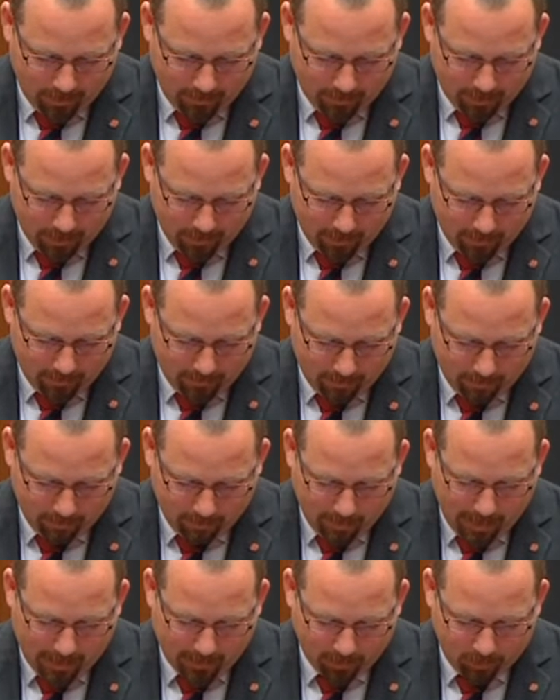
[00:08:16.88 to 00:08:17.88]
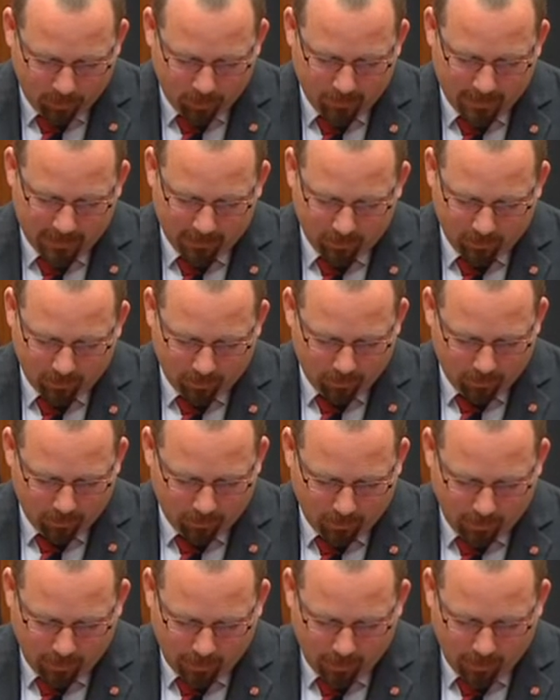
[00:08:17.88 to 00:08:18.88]
Going back a little bit
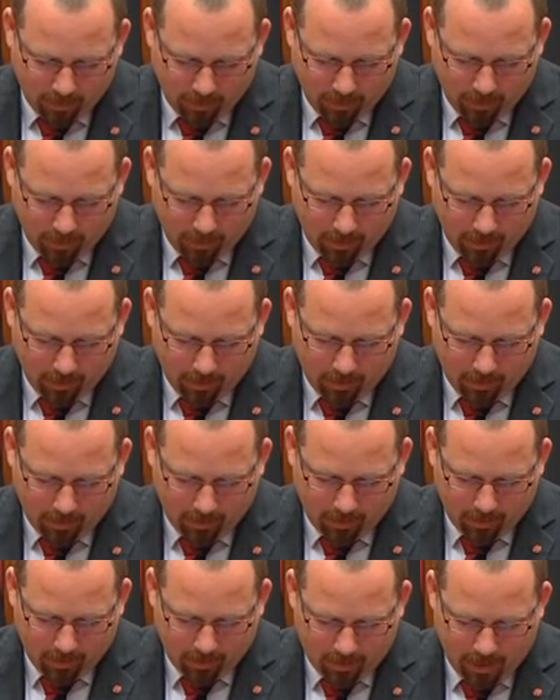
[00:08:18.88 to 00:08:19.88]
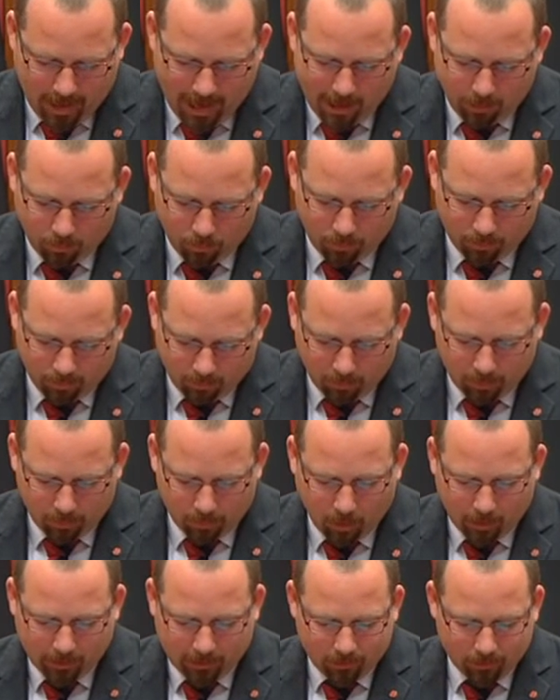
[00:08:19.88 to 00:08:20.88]
to how
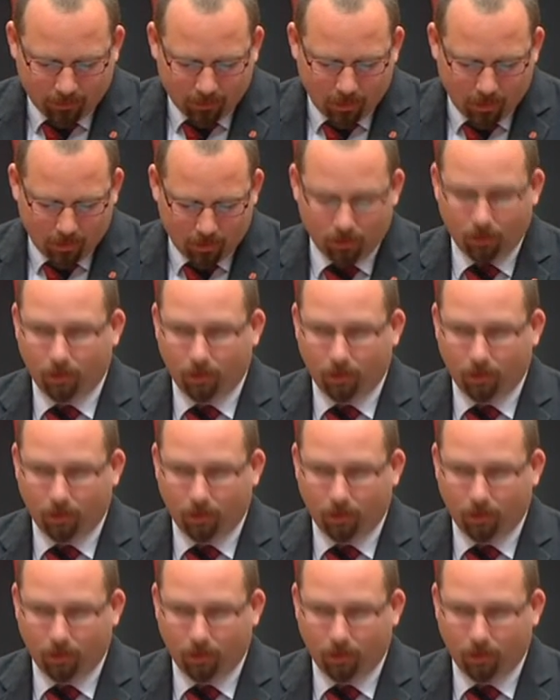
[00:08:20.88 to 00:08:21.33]
my concerns,